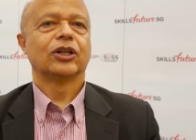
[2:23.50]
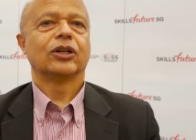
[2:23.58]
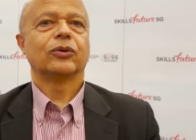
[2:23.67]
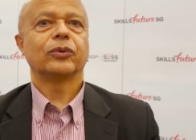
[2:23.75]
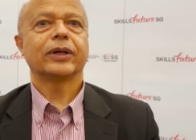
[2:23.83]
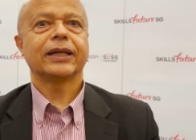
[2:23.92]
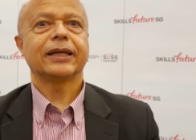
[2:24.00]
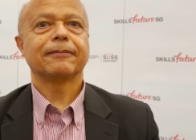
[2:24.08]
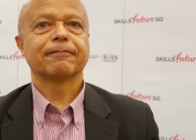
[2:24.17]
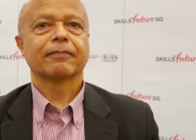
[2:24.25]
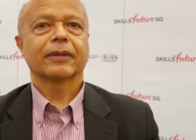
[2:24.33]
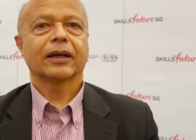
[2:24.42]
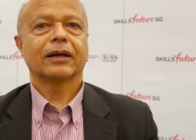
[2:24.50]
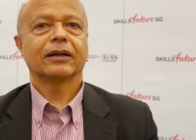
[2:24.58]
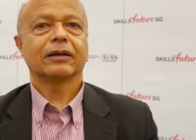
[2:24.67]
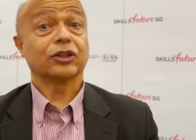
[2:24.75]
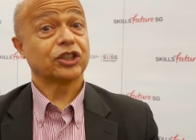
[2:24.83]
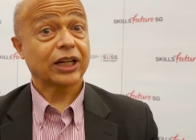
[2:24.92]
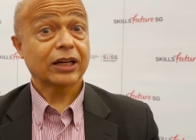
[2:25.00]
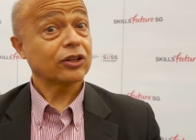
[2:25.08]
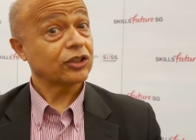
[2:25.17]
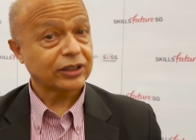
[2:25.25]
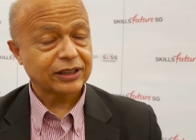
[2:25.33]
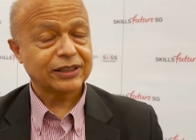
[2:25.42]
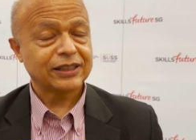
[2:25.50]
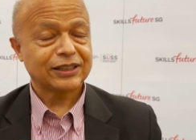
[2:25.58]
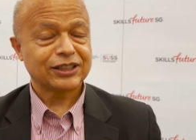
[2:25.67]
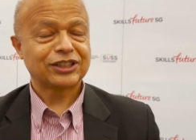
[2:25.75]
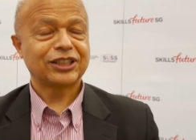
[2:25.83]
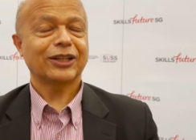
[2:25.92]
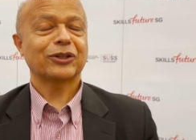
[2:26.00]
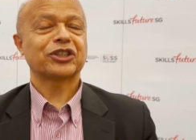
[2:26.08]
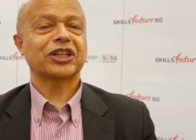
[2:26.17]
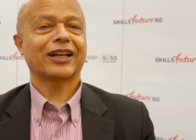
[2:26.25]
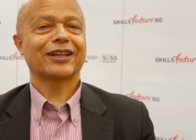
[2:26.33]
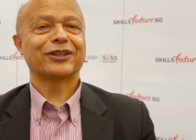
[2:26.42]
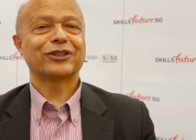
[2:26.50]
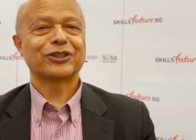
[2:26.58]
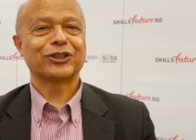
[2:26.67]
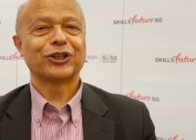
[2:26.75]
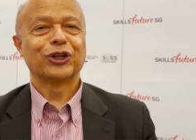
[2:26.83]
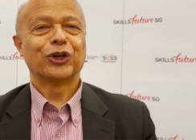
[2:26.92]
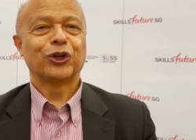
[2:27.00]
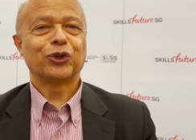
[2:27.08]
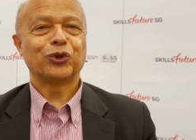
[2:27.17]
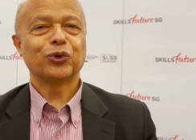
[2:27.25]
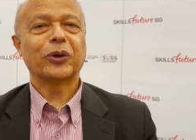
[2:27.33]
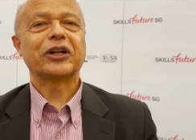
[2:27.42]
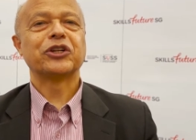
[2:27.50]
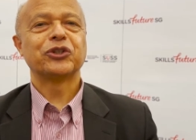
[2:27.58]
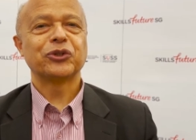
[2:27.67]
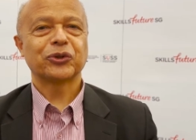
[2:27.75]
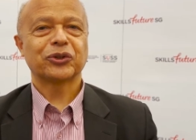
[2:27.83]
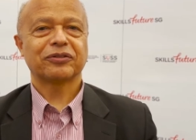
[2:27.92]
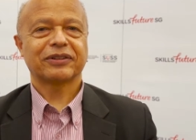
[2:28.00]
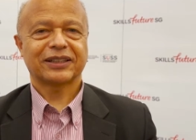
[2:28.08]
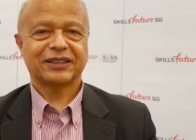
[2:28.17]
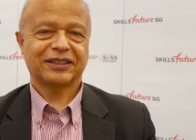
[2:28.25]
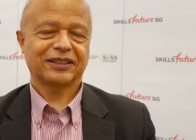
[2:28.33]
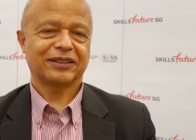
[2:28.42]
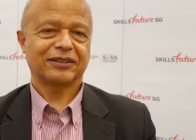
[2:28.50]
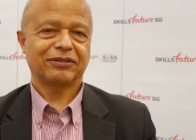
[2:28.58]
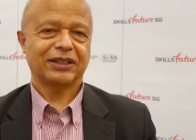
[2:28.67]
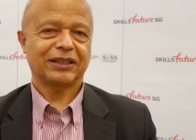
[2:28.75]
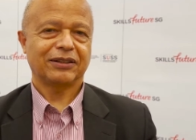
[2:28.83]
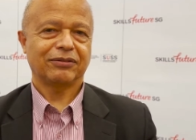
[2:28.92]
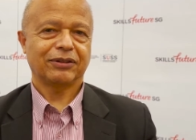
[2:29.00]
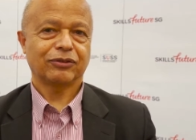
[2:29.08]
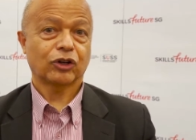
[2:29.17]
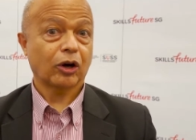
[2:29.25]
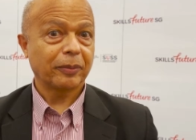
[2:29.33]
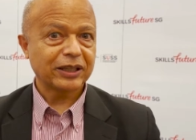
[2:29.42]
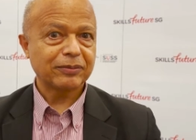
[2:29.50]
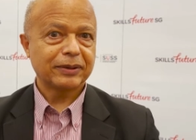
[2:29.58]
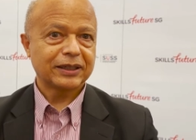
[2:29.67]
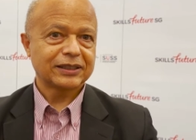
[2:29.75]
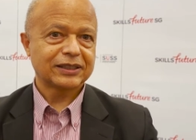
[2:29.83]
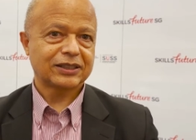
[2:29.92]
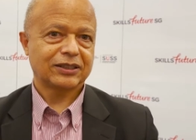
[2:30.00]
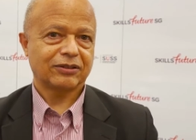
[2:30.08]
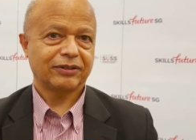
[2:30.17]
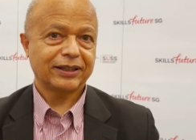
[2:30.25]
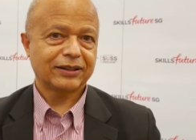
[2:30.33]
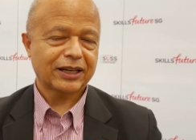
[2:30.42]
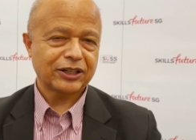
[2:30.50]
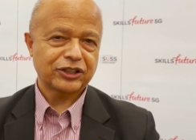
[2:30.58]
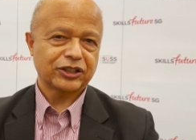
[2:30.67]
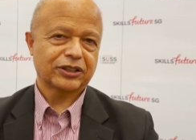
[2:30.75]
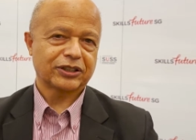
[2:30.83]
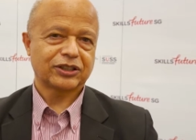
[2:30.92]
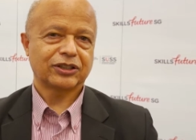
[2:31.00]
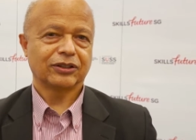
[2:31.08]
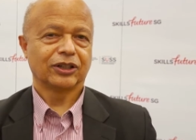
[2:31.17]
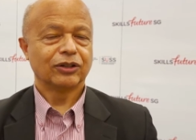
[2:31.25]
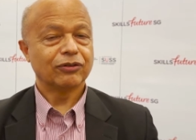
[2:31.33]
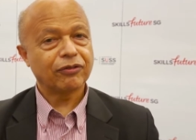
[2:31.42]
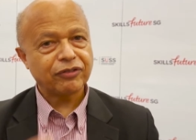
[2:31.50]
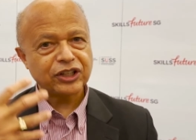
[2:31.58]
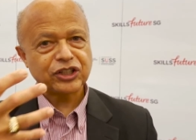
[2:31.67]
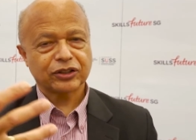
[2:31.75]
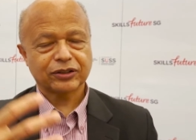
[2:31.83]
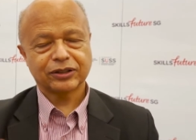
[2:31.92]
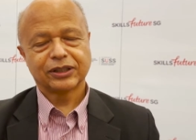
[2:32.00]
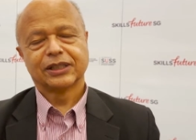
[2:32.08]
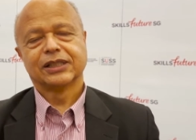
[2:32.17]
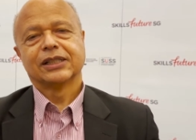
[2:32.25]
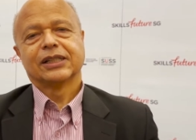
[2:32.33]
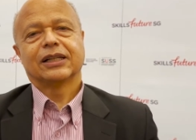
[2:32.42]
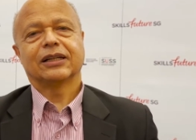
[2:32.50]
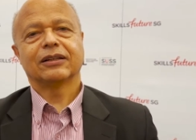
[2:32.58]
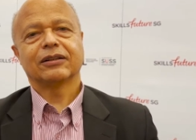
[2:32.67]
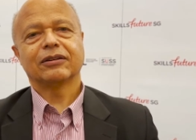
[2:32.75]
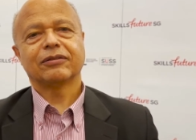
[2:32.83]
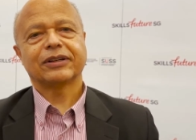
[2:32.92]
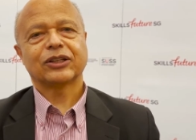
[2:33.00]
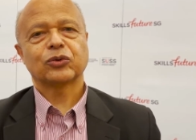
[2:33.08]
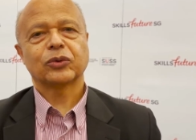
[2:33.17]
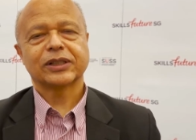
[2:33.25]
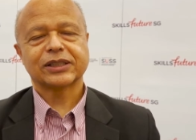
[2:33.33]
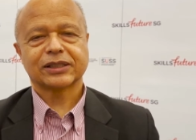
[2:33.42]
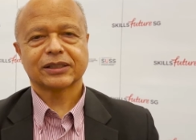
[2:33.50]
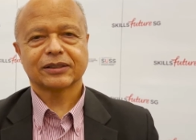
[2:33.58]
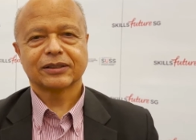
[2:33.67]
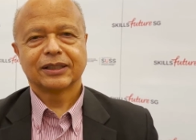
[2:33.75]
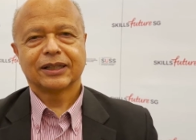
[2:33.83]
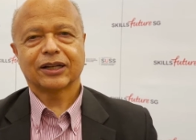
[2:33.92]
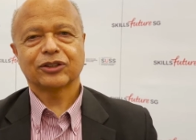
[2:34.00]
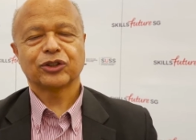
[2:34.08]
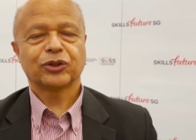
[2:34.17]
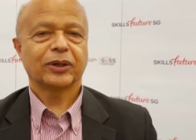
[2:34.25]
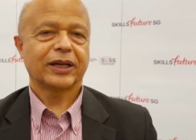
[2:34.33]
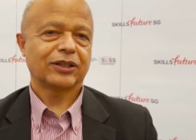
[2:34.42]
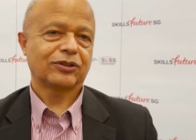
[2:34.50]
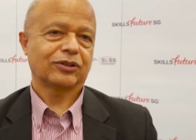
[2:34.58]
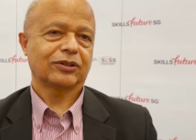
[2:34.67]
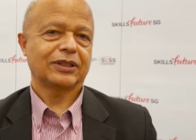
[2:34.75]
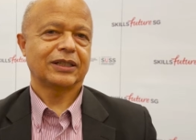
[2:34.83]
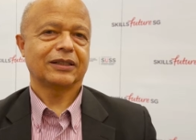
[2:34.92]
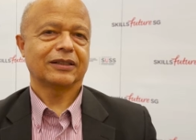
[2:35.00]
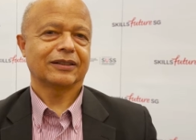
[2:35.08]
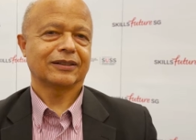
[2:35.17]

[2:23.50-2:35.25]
really a challenge. It is still a challenge to ensure that the commitments, the intentions, the vision that was articulated in